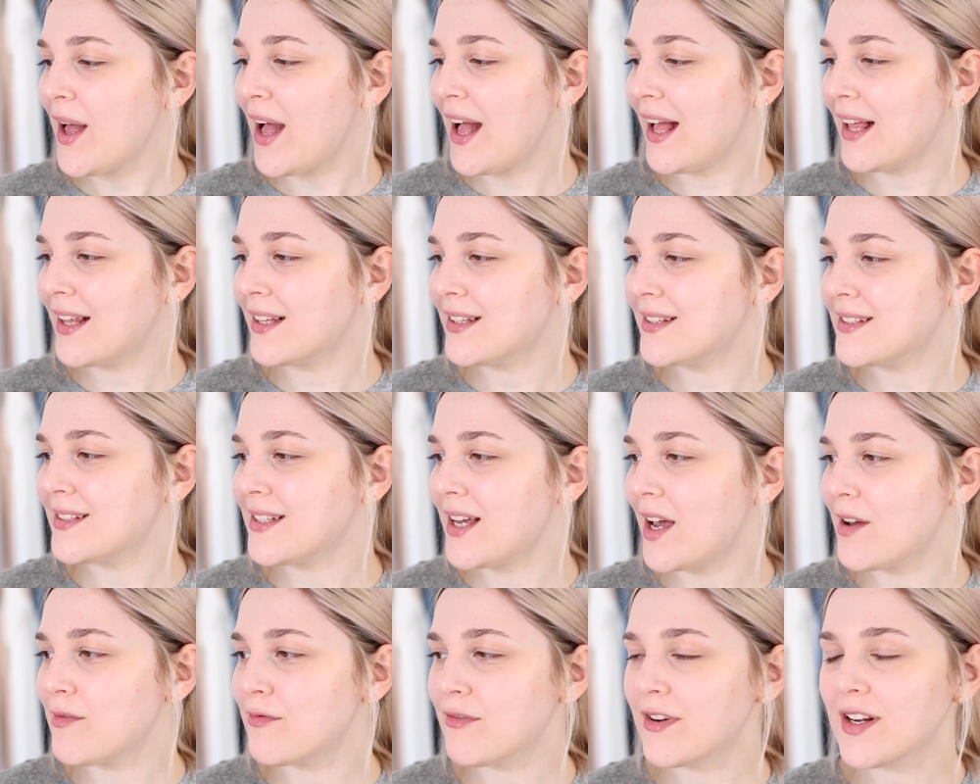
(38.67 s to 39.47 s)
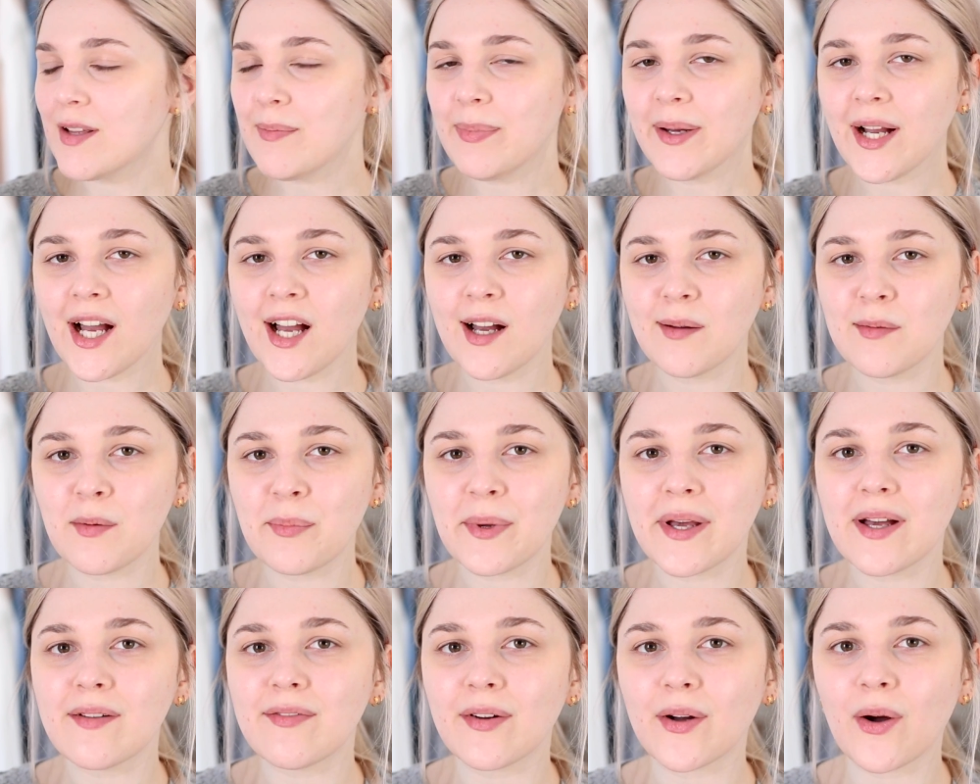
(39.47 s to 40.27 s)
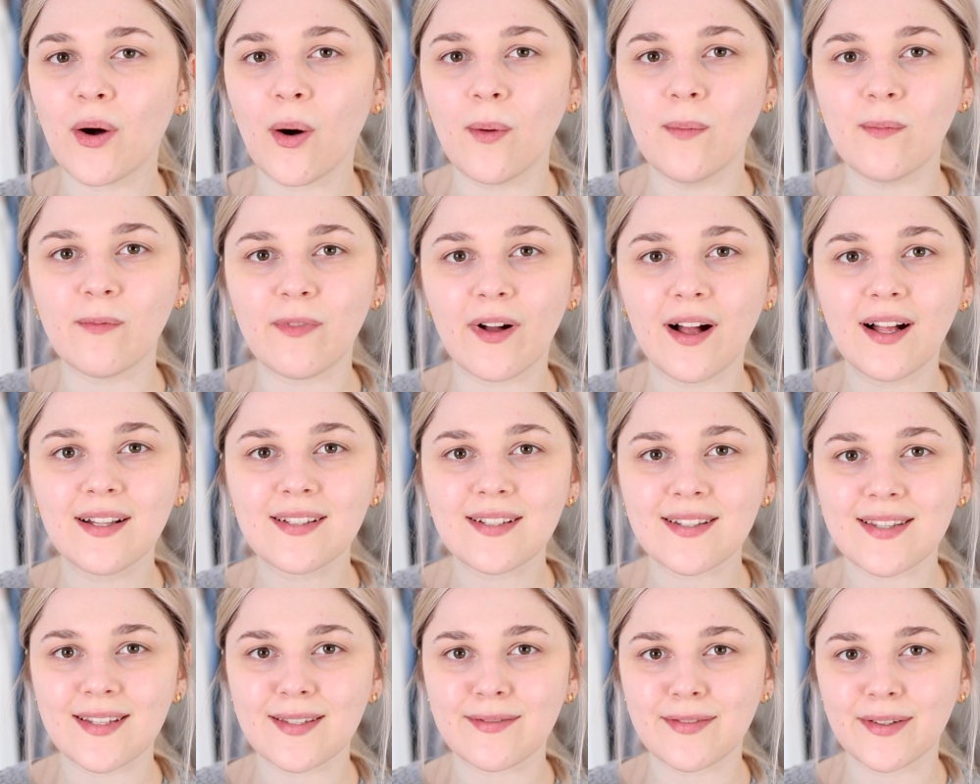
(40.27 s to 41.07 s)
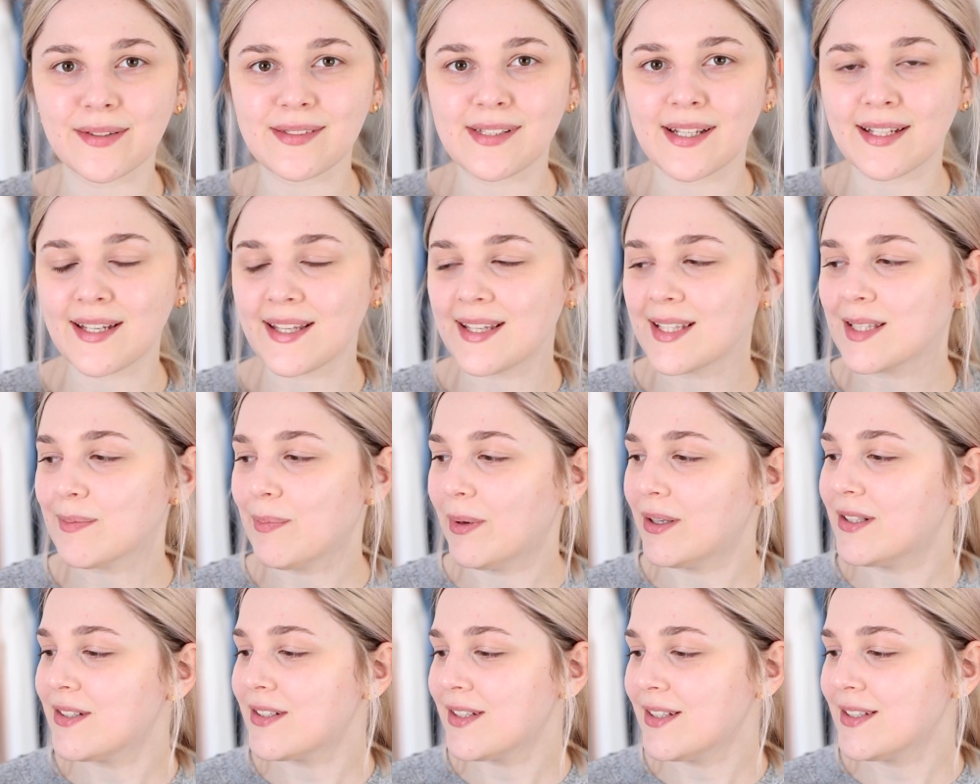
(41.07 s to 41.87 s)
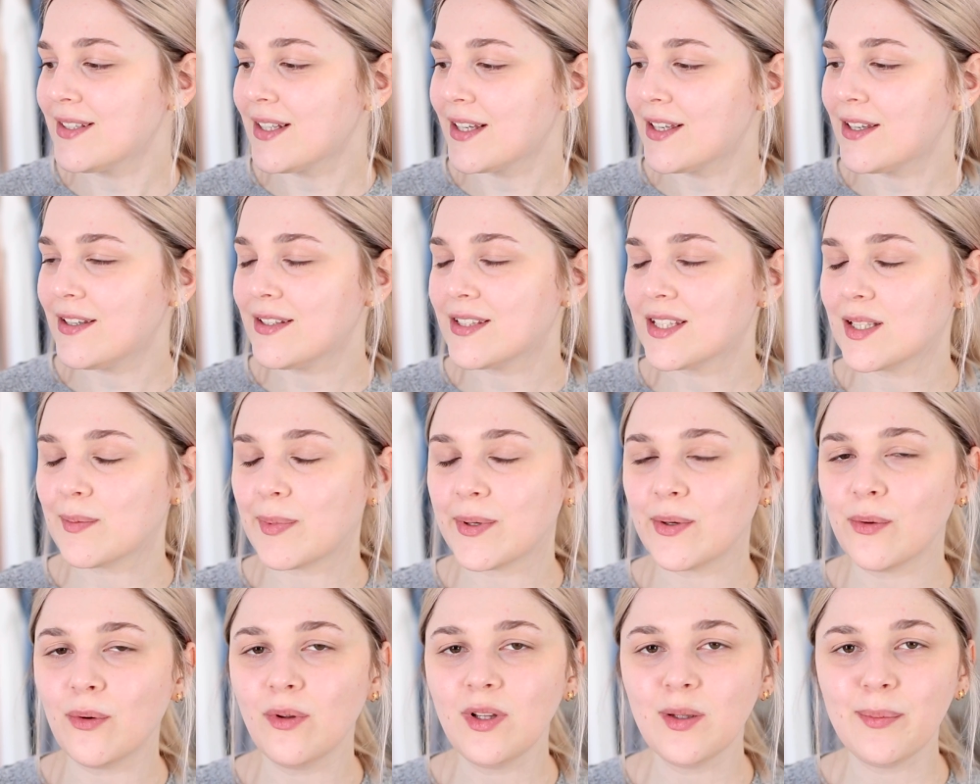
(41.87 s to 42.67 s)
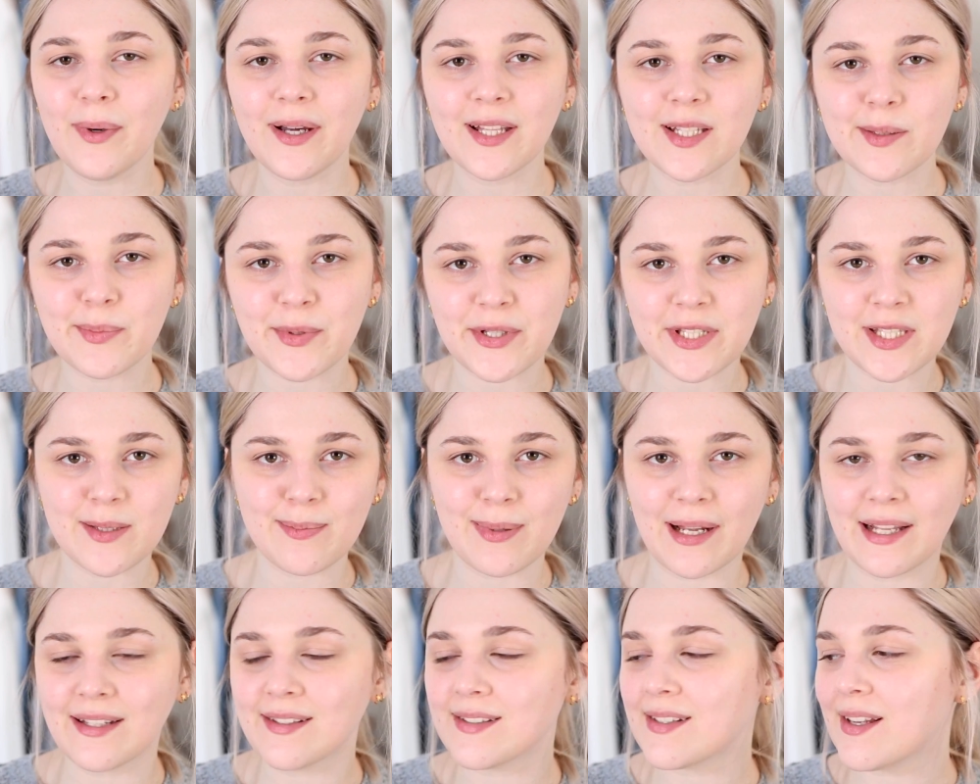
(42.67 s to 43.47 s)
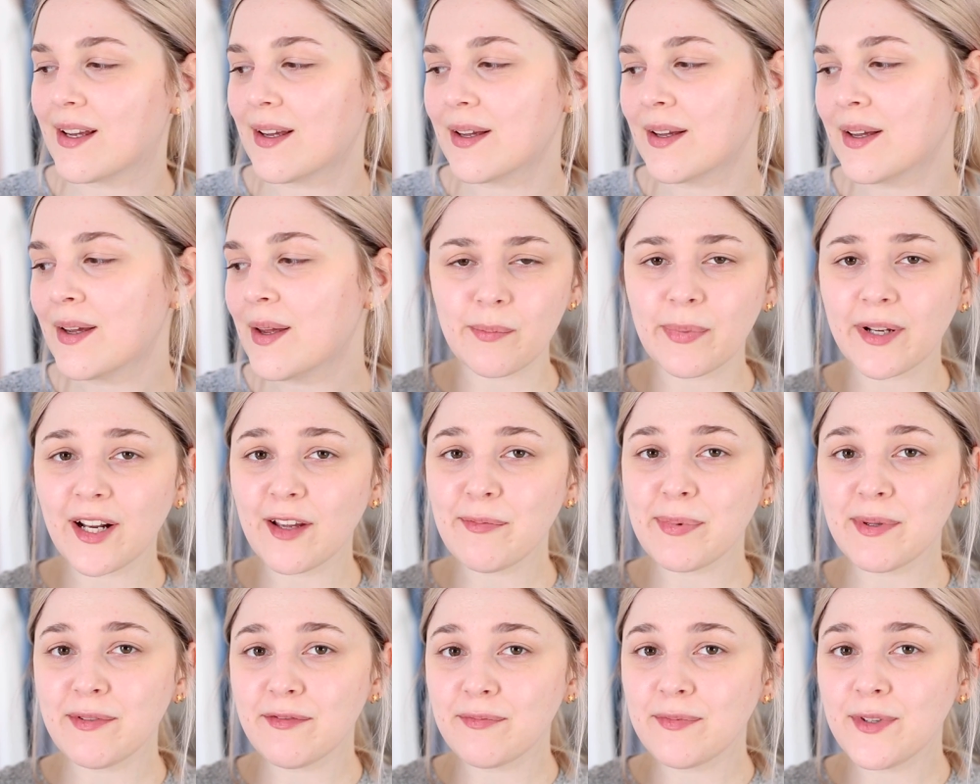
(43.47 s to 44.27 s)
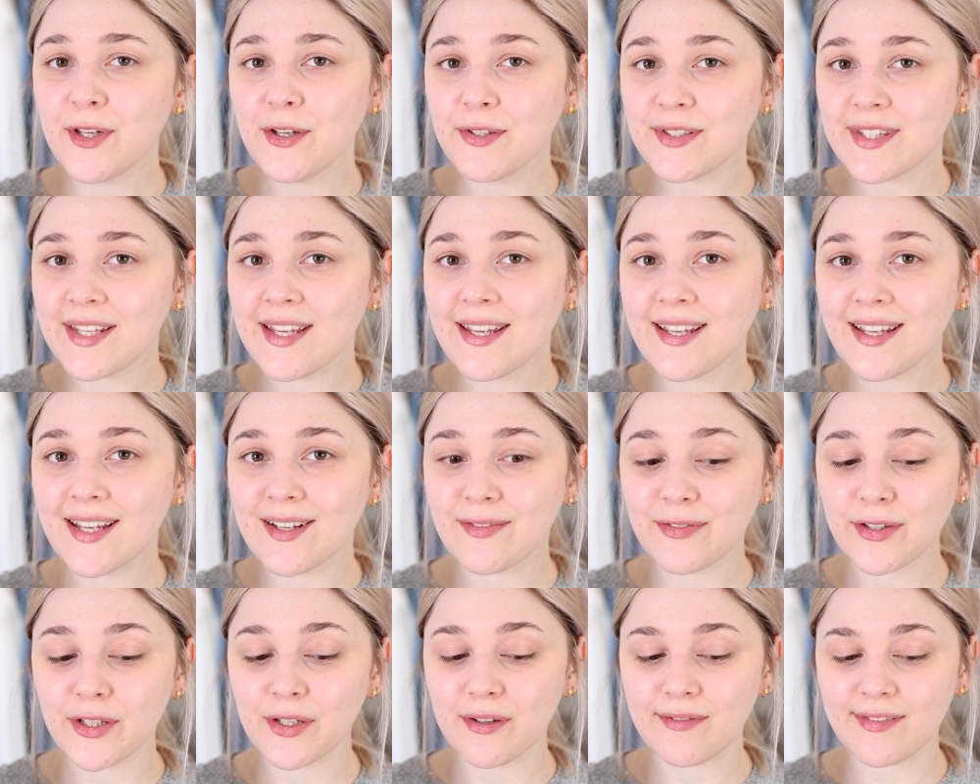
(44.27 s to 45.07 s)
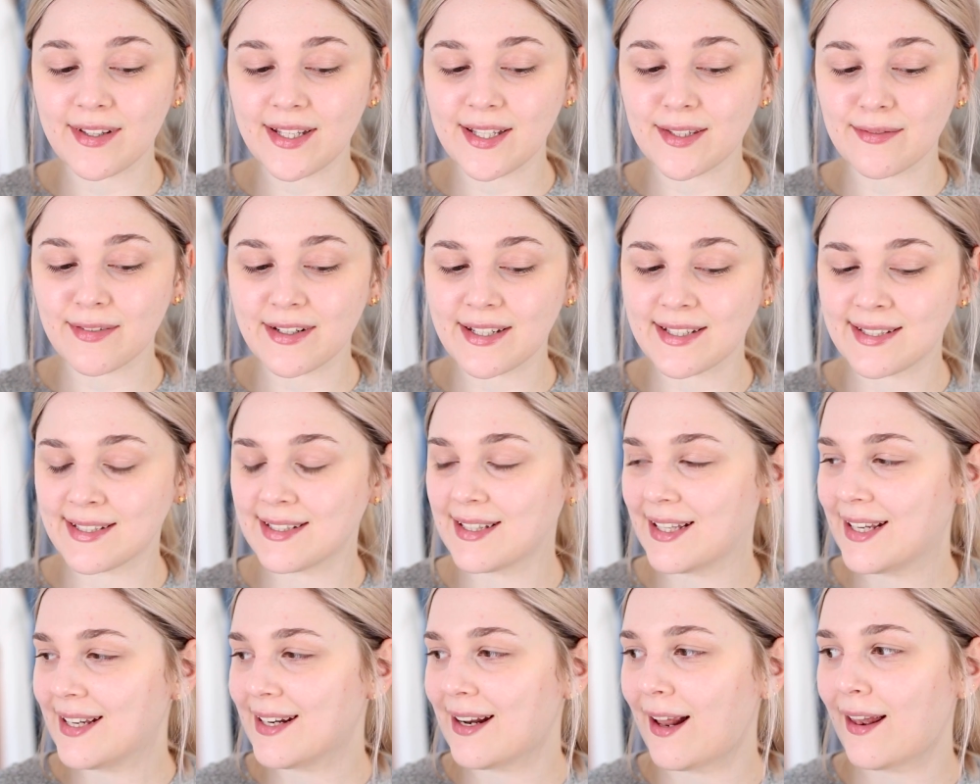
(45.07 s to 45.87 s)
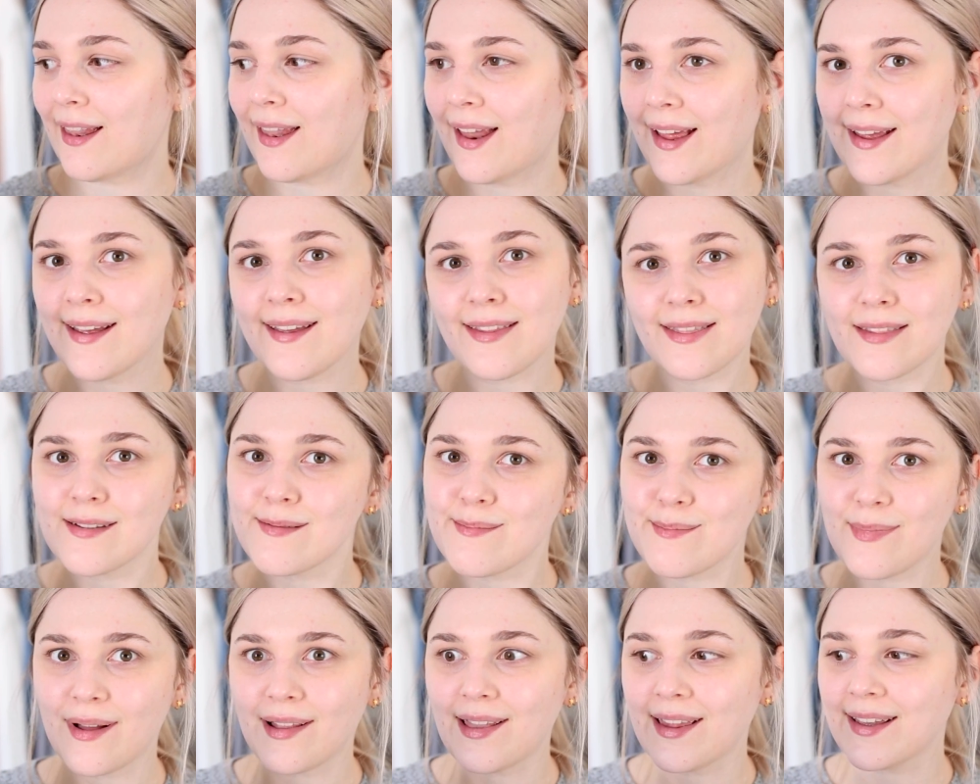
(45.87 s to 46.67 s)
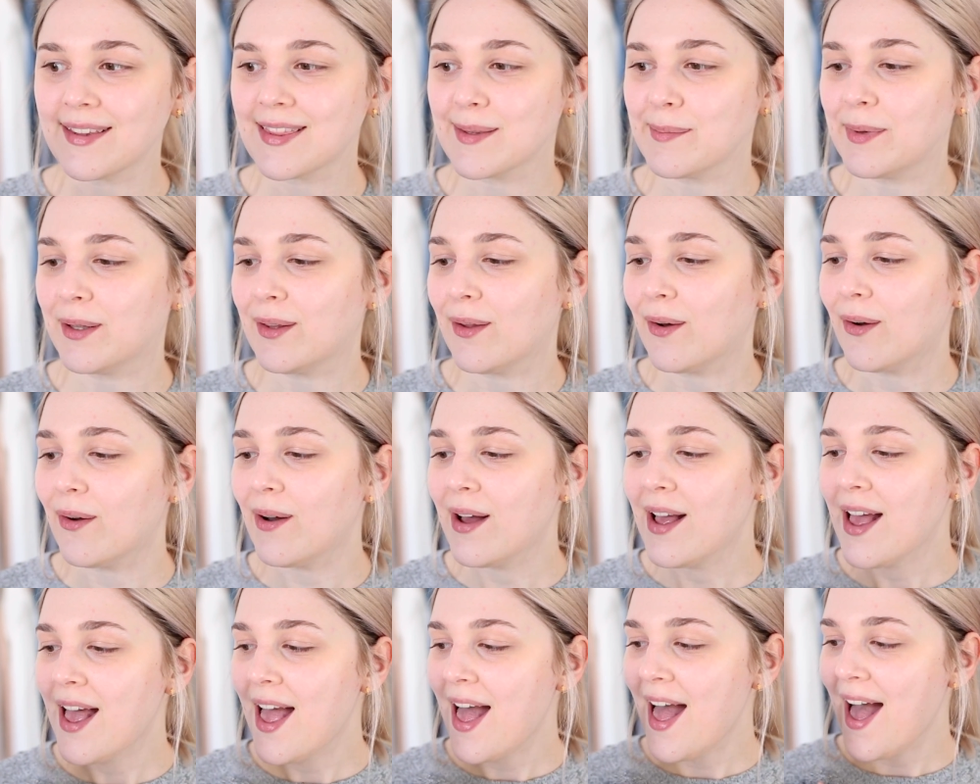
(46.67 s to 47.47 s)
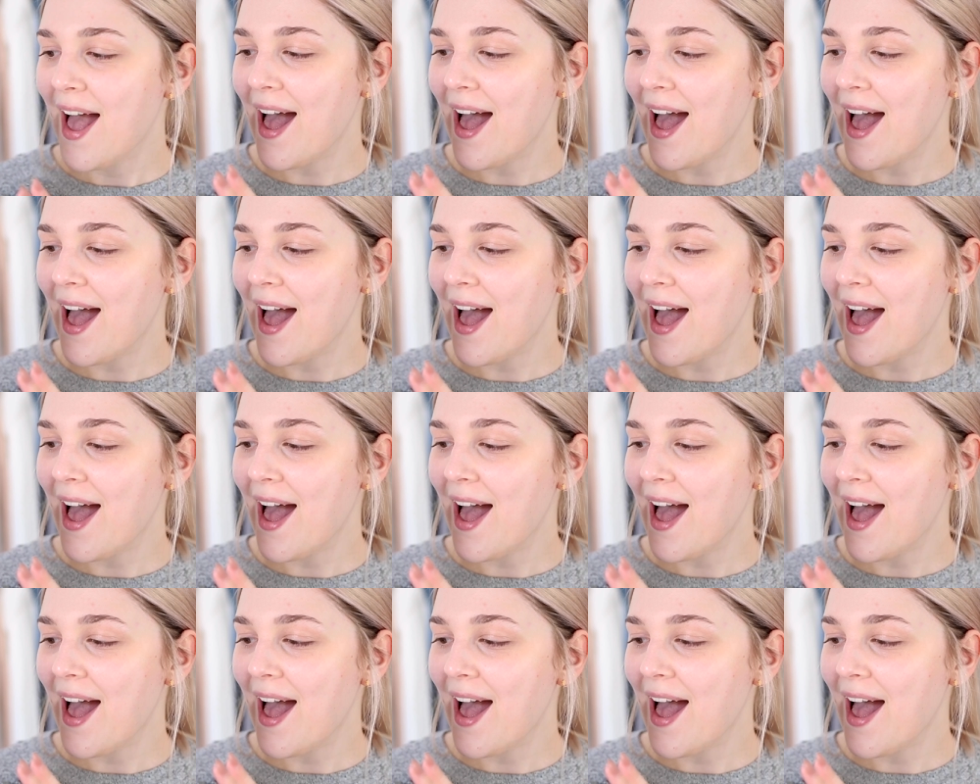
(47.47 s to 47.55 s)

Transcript: And I've really become a bit of a convert to these Real Techniques sponges. I used to be all about the Beauty Blender, but I've been using a few of these recently and I like them. I like them a lot.